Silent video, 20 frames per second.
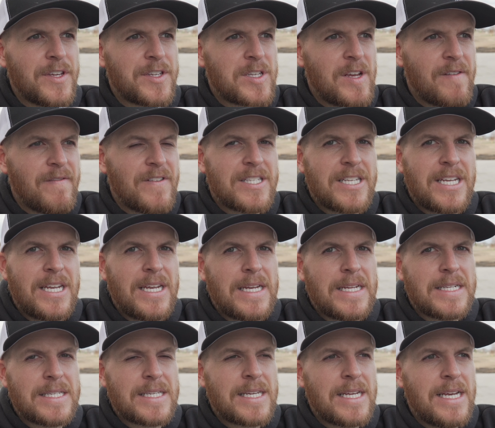
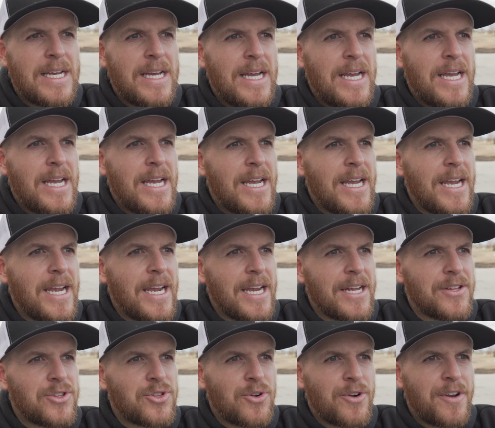seventeens
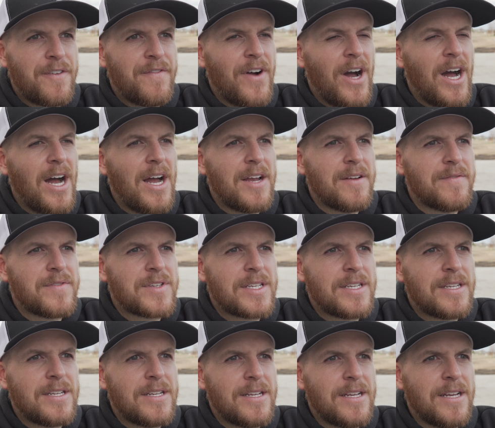and
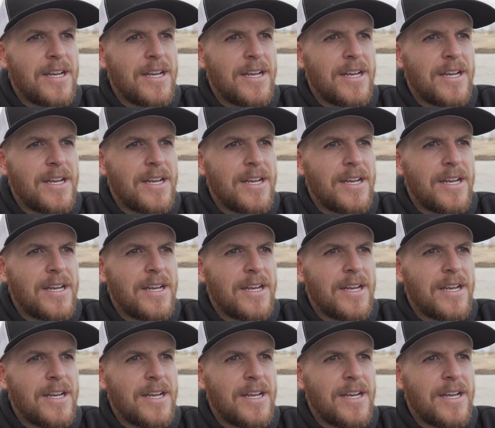thirty-fives.